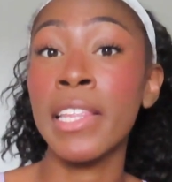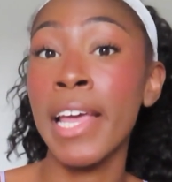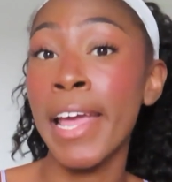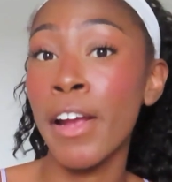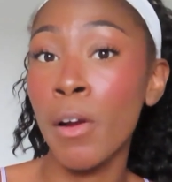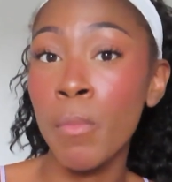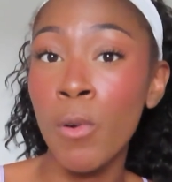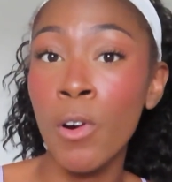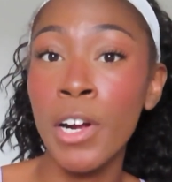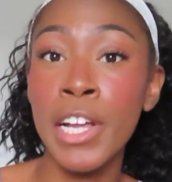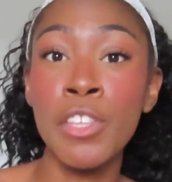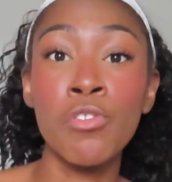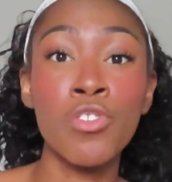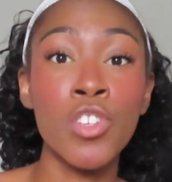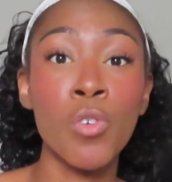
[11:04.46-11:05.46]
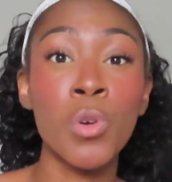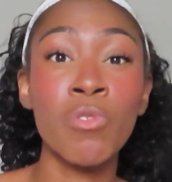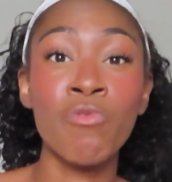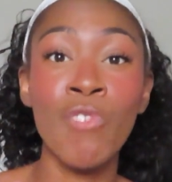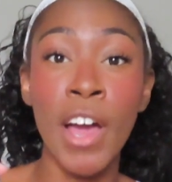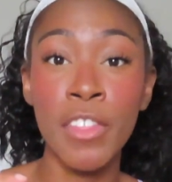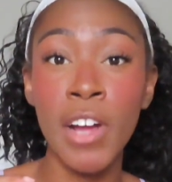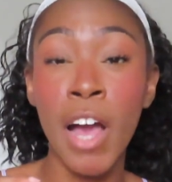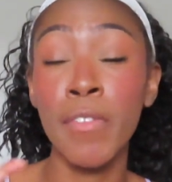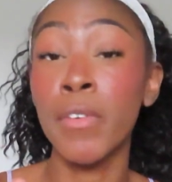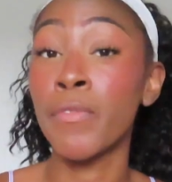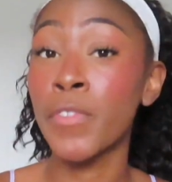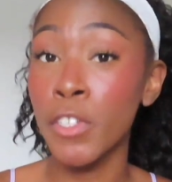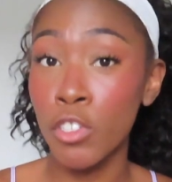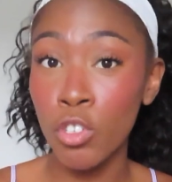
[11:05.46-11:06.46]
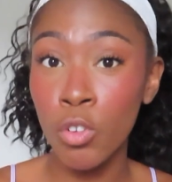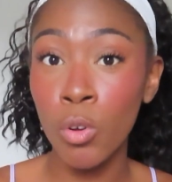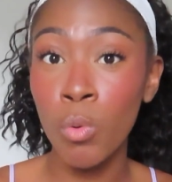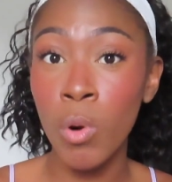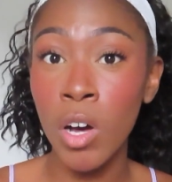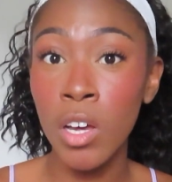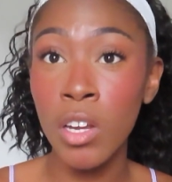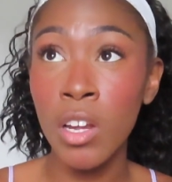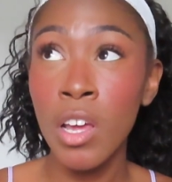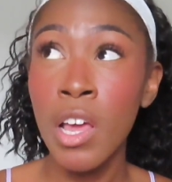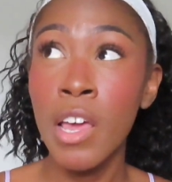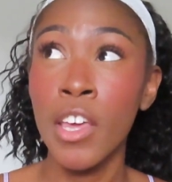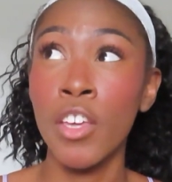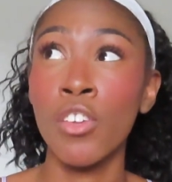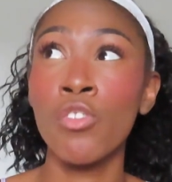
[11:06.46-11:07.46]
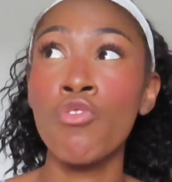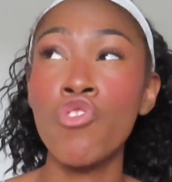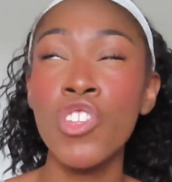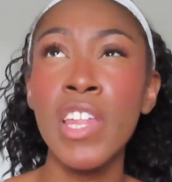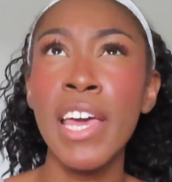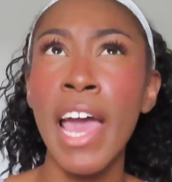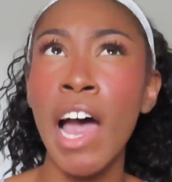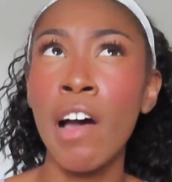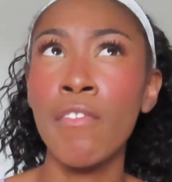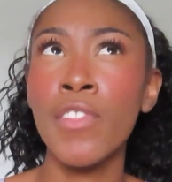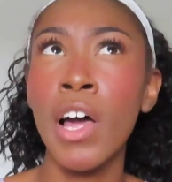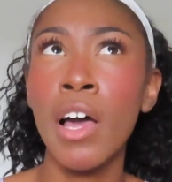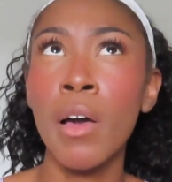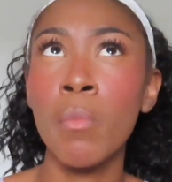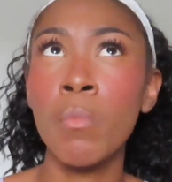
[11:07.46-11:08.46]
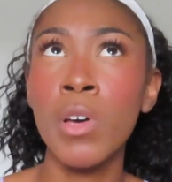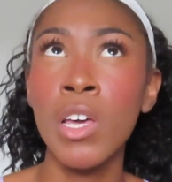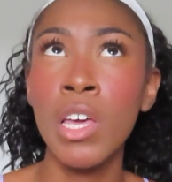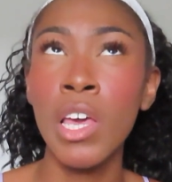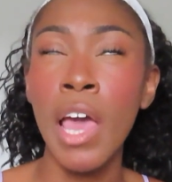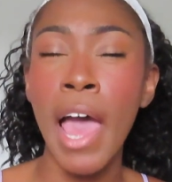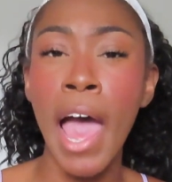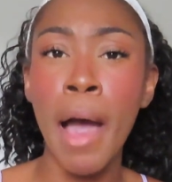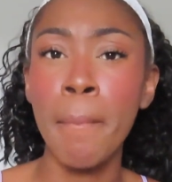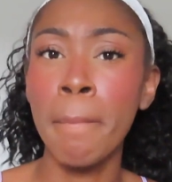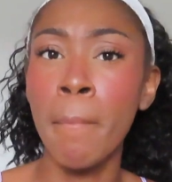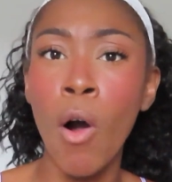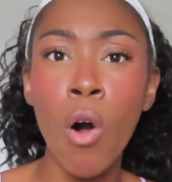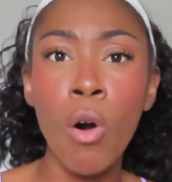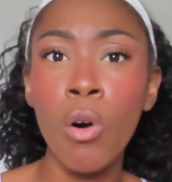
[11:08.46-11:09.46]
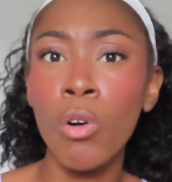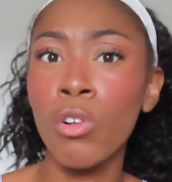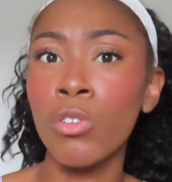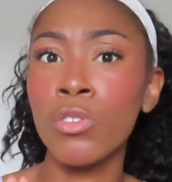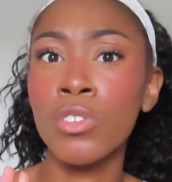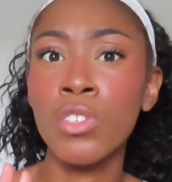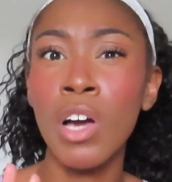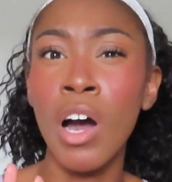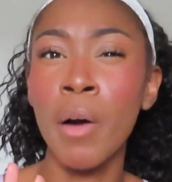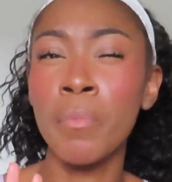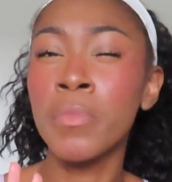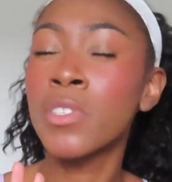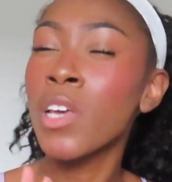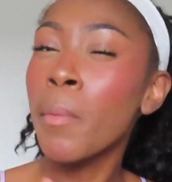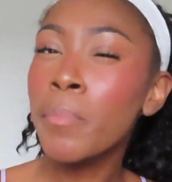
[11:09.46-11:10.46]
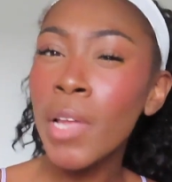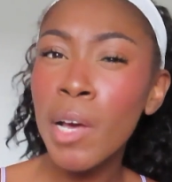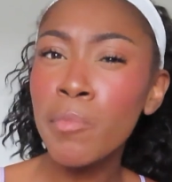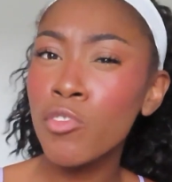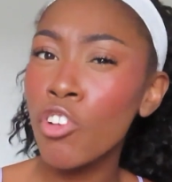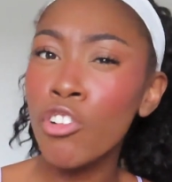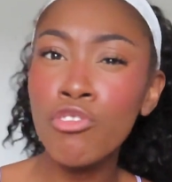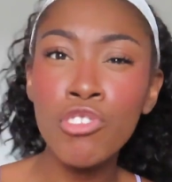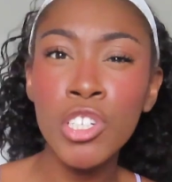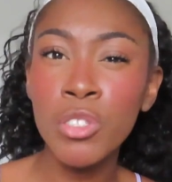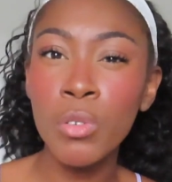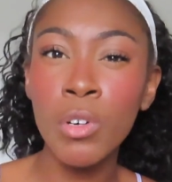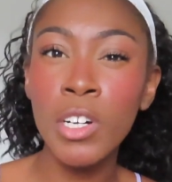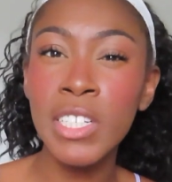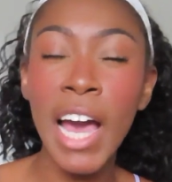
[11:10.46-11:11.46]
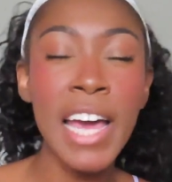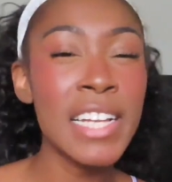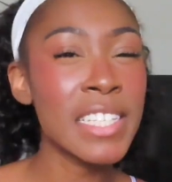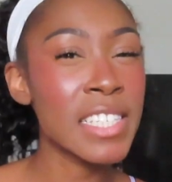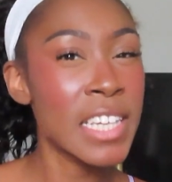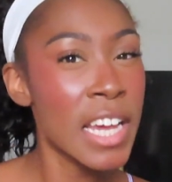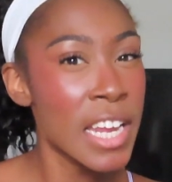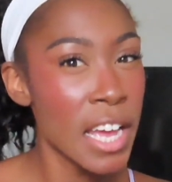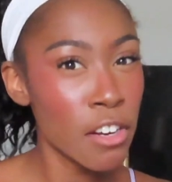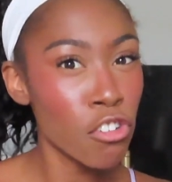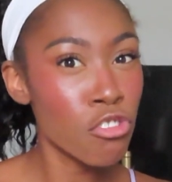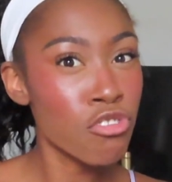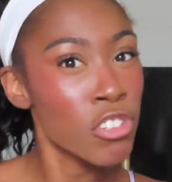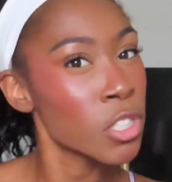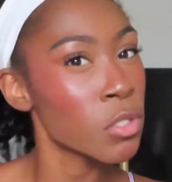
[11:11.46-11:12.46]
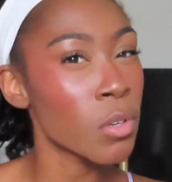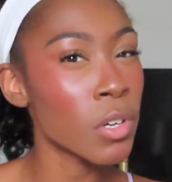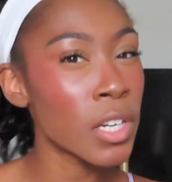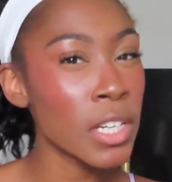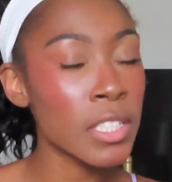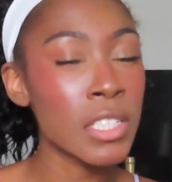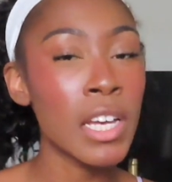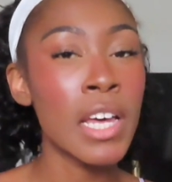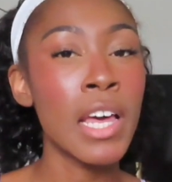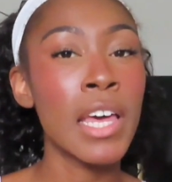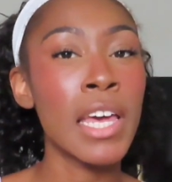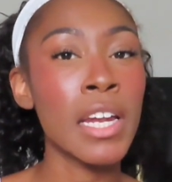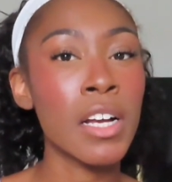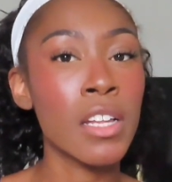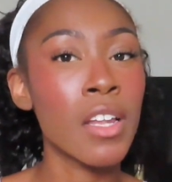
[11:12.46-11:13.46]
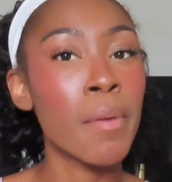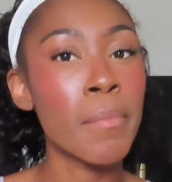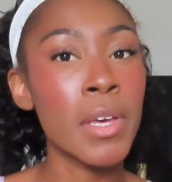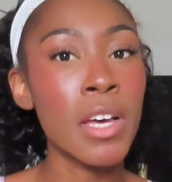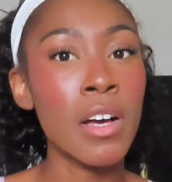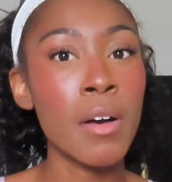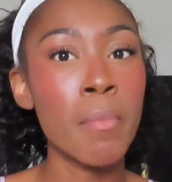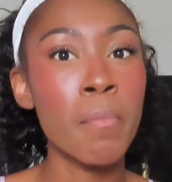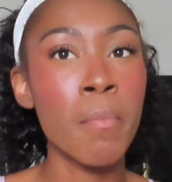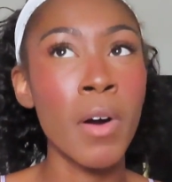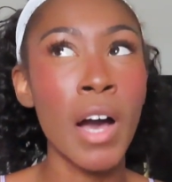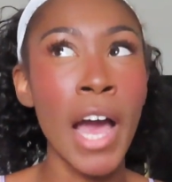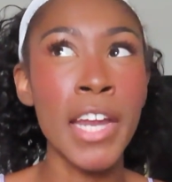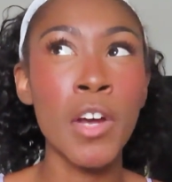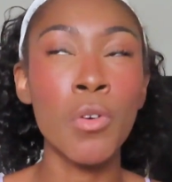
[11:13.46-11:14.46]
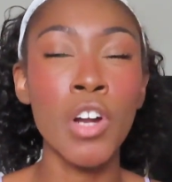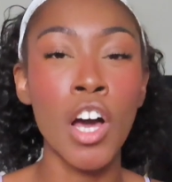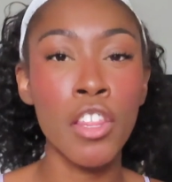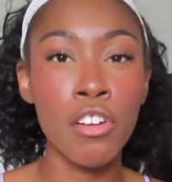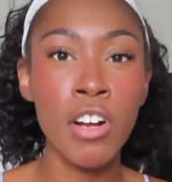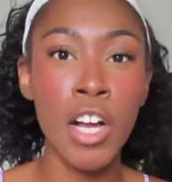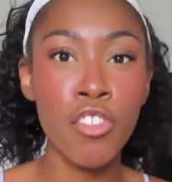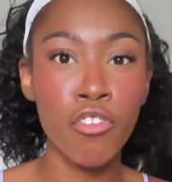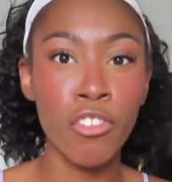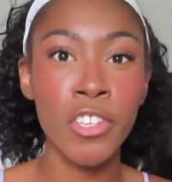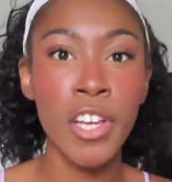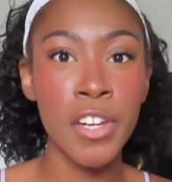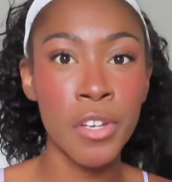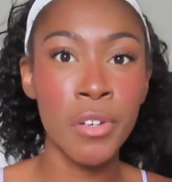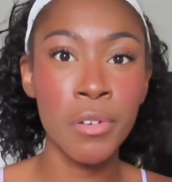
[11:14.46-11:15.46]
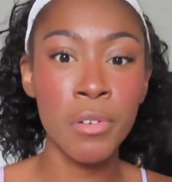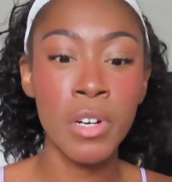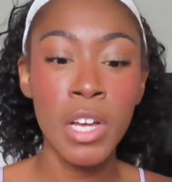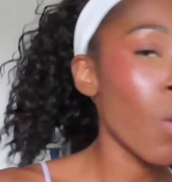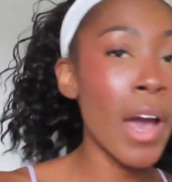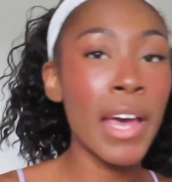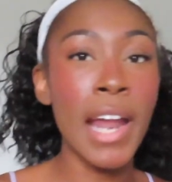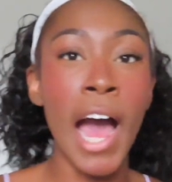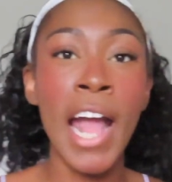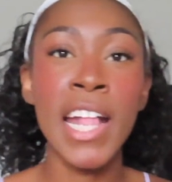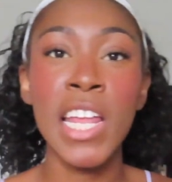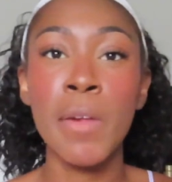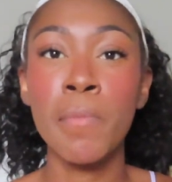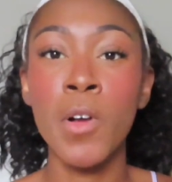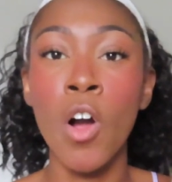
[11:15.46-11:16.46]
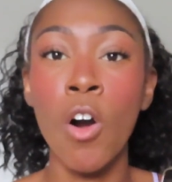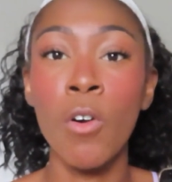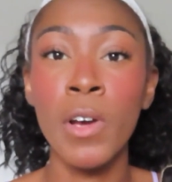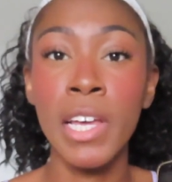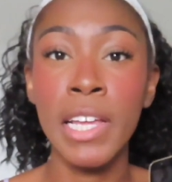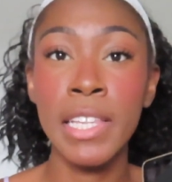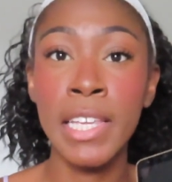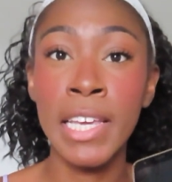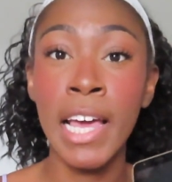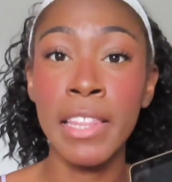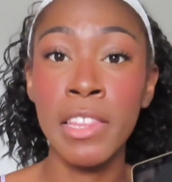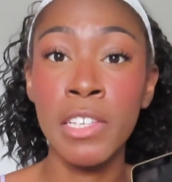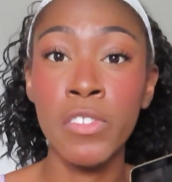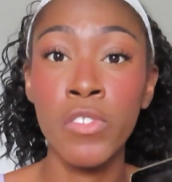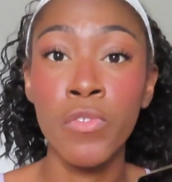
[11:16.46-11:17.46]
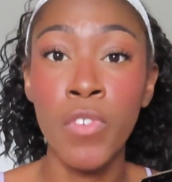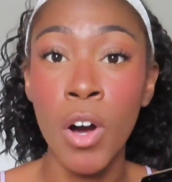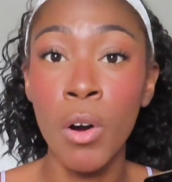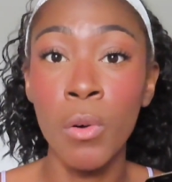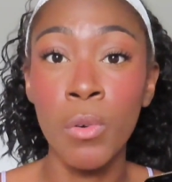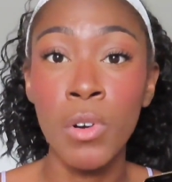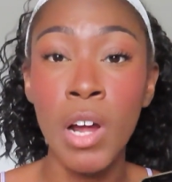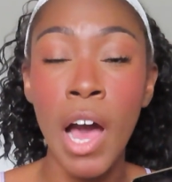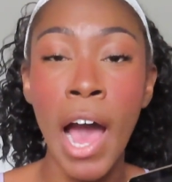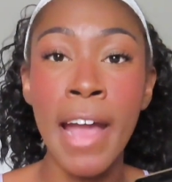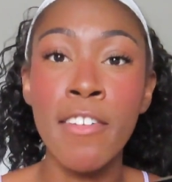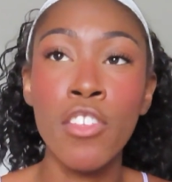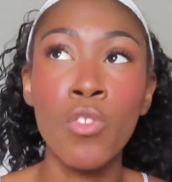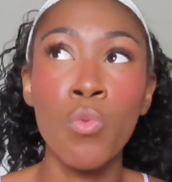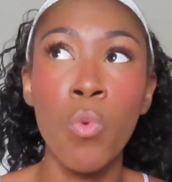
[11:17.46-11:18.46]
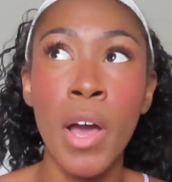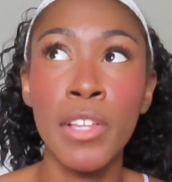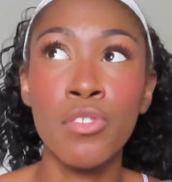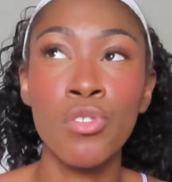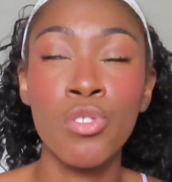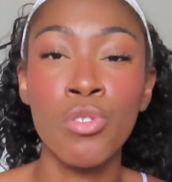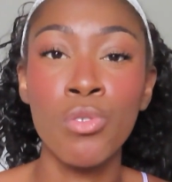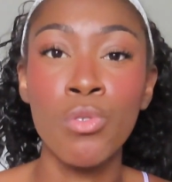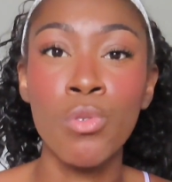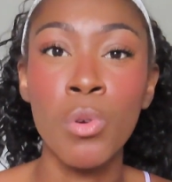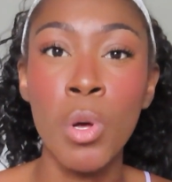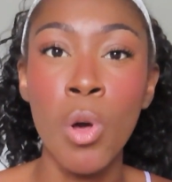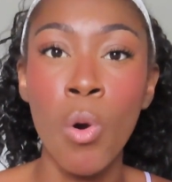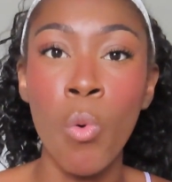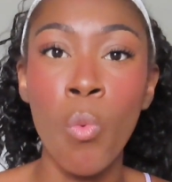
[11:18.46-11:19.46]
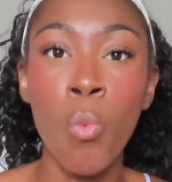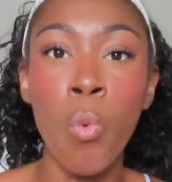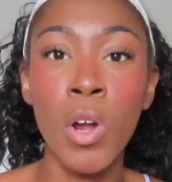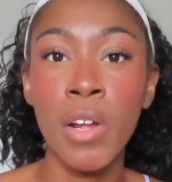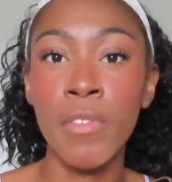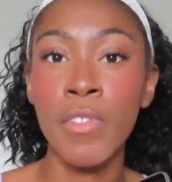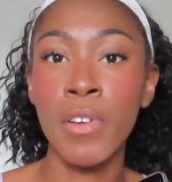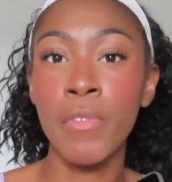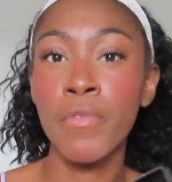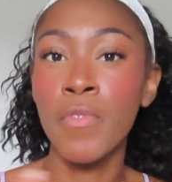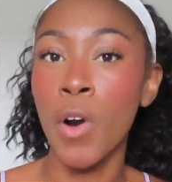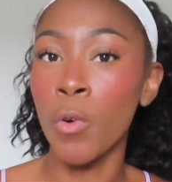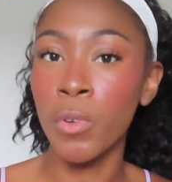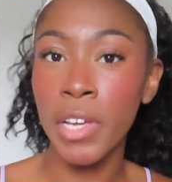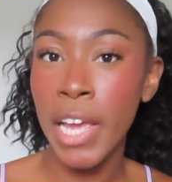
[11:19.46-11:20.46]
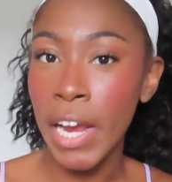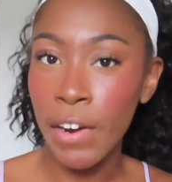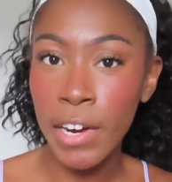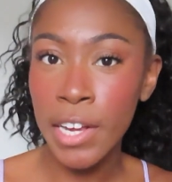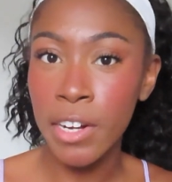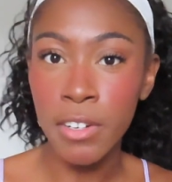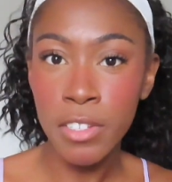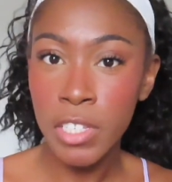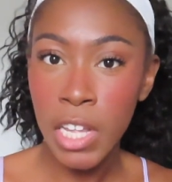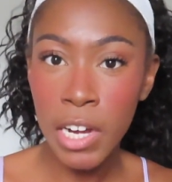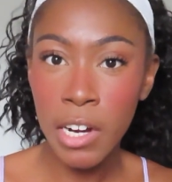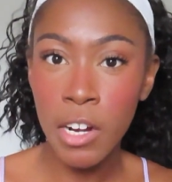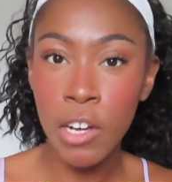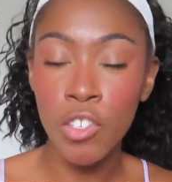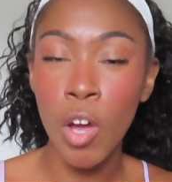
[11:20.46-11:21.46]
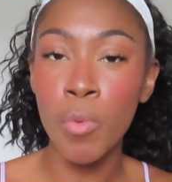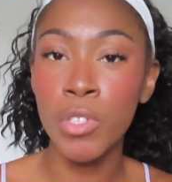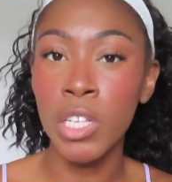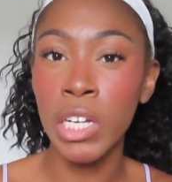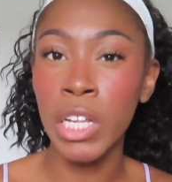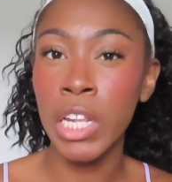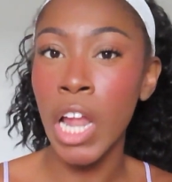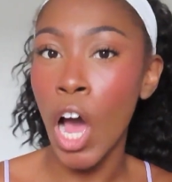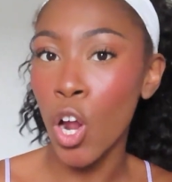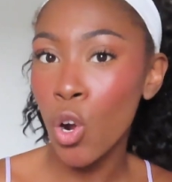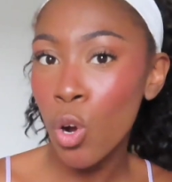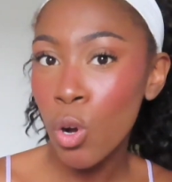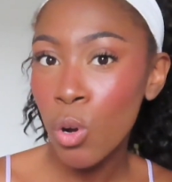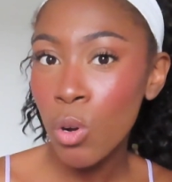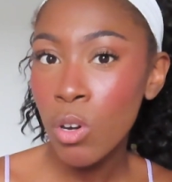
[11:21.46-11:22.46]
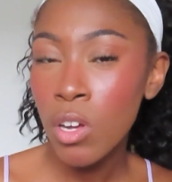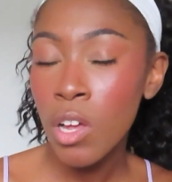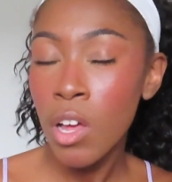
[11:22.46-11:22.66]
the airport and you still would rather have a physical one, usually they have them at malls, sometimes grocery stores. I didn't see any at grocery stores in Colombia, but I know in other countries they do. When I ended up going to get this phone, I just went to one of the phone carriers there. So I went to Claro.